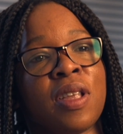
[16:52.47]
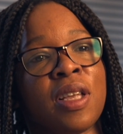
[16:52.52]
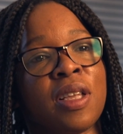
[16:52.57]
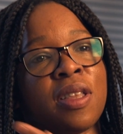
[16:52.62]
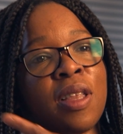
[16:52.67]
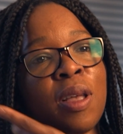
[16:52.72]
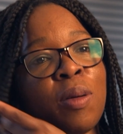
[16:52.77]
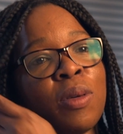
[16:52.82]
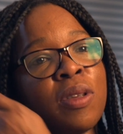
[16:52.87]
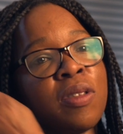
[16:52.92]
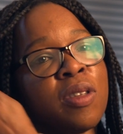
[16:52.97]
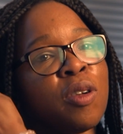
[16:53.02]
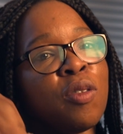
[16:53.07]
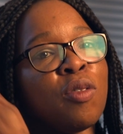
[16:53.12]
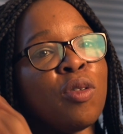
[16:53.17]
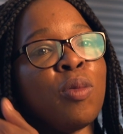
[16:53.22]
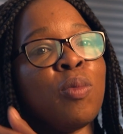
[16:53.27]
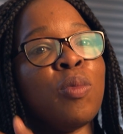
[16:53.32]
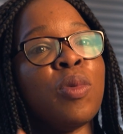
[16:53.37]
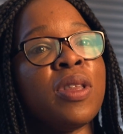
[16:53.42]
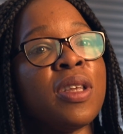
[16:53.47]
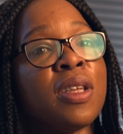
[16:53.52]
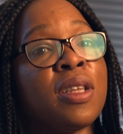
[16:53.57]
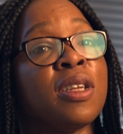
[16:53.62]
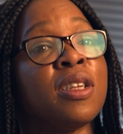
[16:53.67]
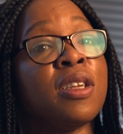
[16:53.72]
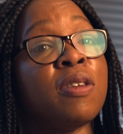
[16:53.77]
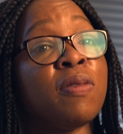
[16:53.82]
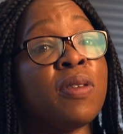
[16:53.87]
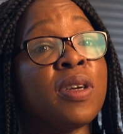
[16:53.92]
that there was a group within
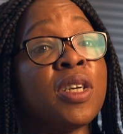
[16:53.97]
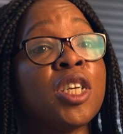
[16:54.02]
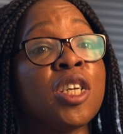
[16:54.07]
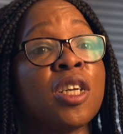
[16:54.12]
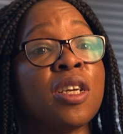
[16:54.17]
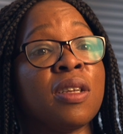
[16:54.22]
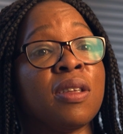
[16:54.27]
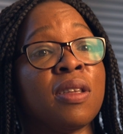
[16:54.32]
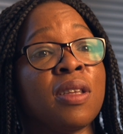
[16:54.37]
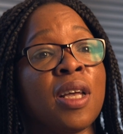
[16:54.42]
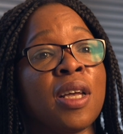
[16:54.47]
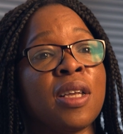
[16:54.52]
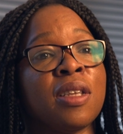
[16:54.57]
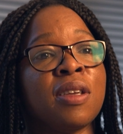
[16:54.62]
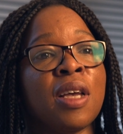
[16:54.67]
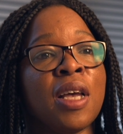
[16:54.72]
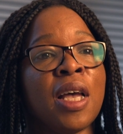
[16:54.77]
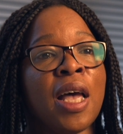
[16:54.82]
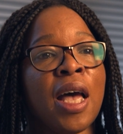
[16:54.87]
the division that